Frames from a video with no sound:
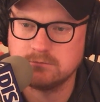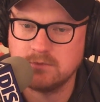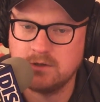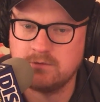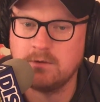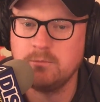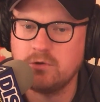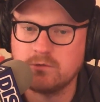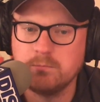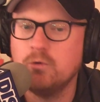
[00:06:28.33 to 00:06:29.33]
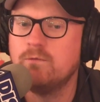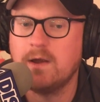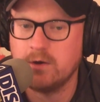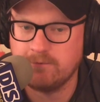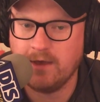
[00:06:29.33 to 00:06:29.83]
Because some just move
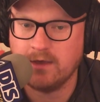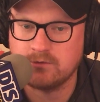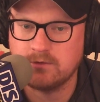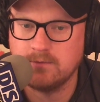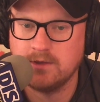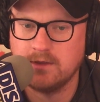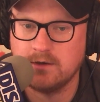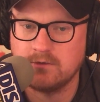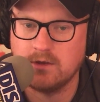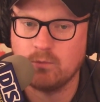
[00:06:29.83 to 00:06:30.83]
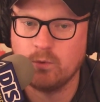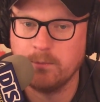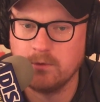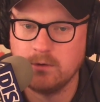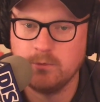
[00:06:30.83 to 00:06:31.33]
very fast, and then it's like, well,
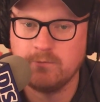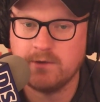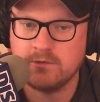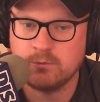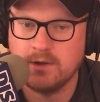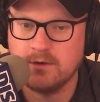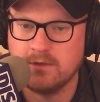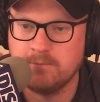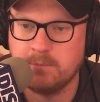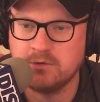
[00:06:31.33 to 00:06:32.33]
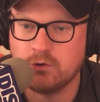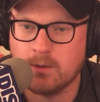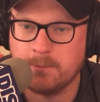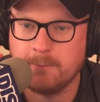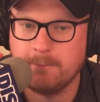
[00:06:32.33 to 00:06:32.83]
I'm going to move fast around, and then big
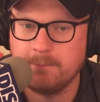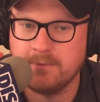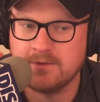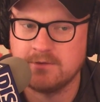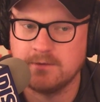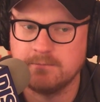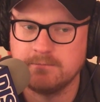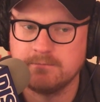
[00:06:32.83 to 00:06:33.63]
drop. That's it.